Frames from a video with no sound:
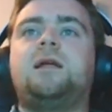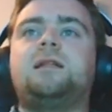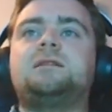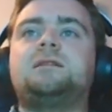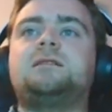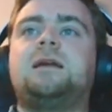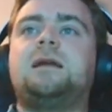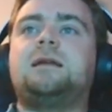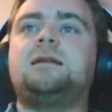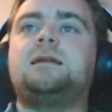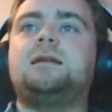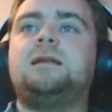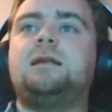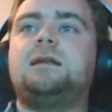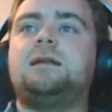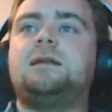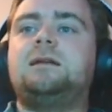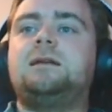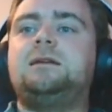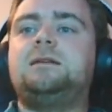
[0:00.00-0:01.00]
that little
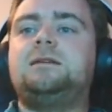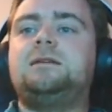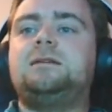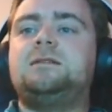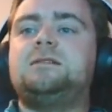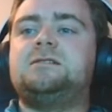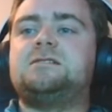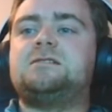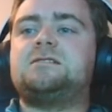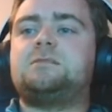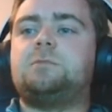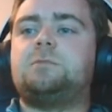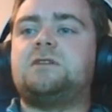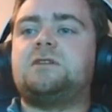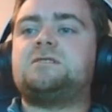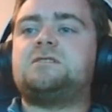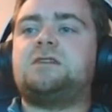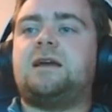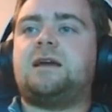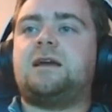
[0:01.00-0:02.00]
split
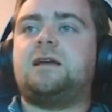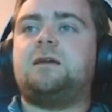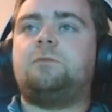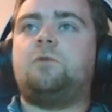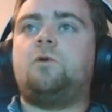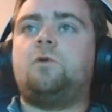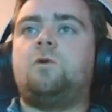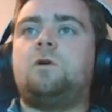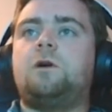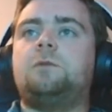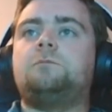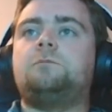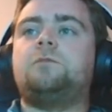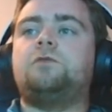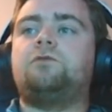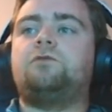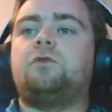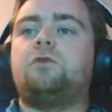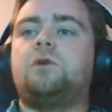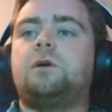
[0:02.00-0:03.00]
second more
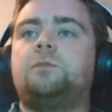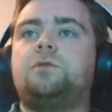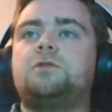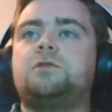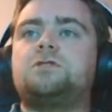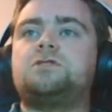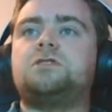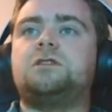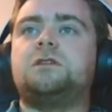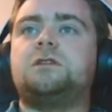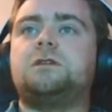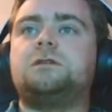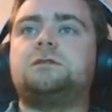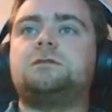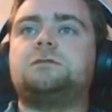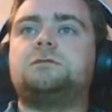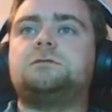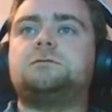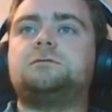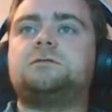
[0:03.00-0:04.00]
before I push the
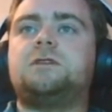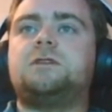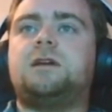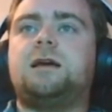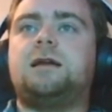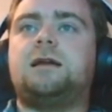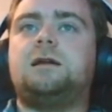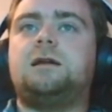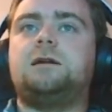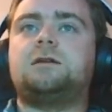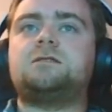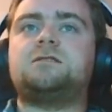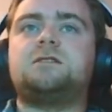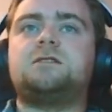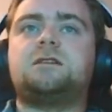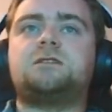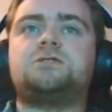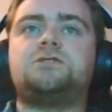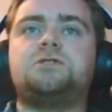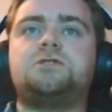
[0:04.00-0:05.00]
analog
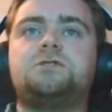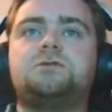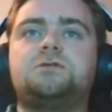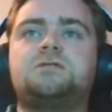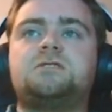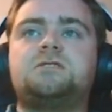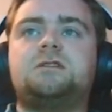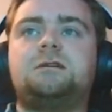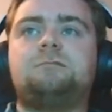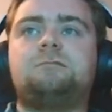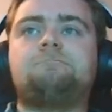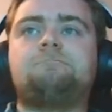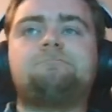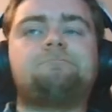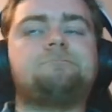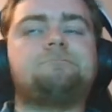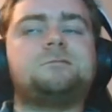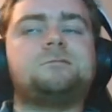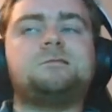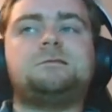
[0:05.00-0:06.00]
stick through. So
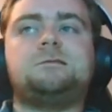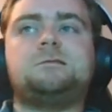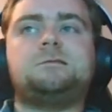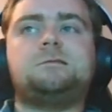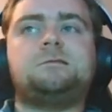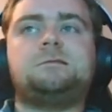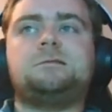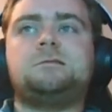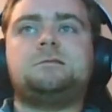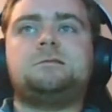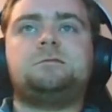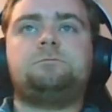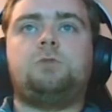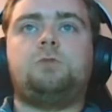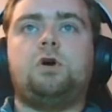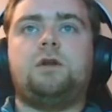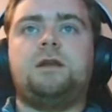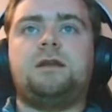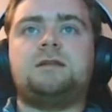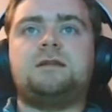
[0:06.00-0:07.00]

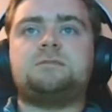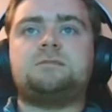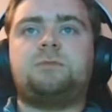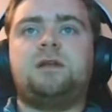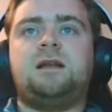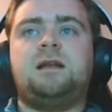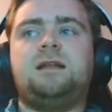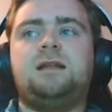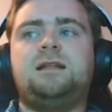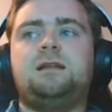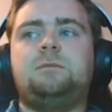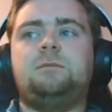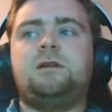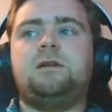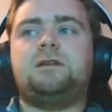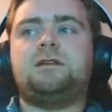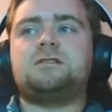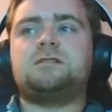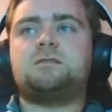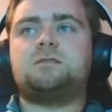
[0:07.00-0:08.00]
putting has been a little bit
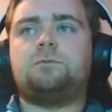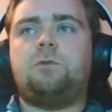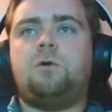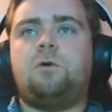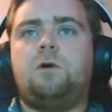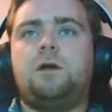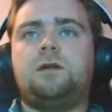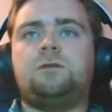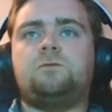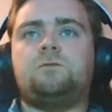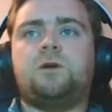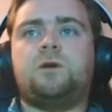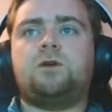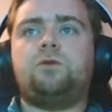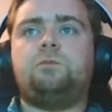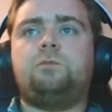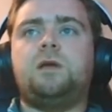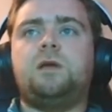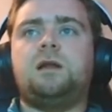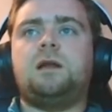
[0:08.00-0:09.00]
disappointing. We
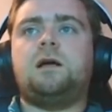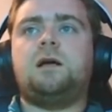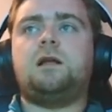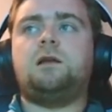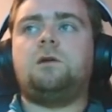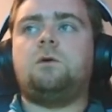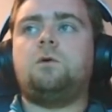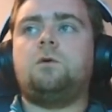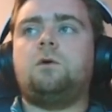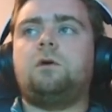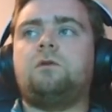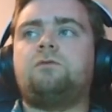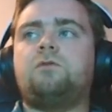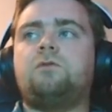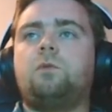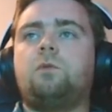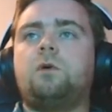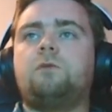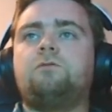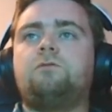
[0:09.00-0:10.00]
could be a lot lower if it
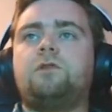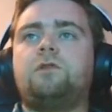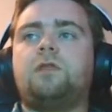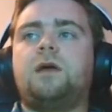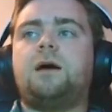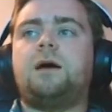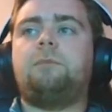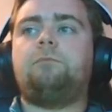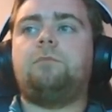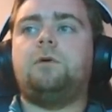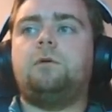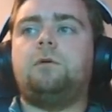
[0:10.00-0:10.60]
weren't for that, but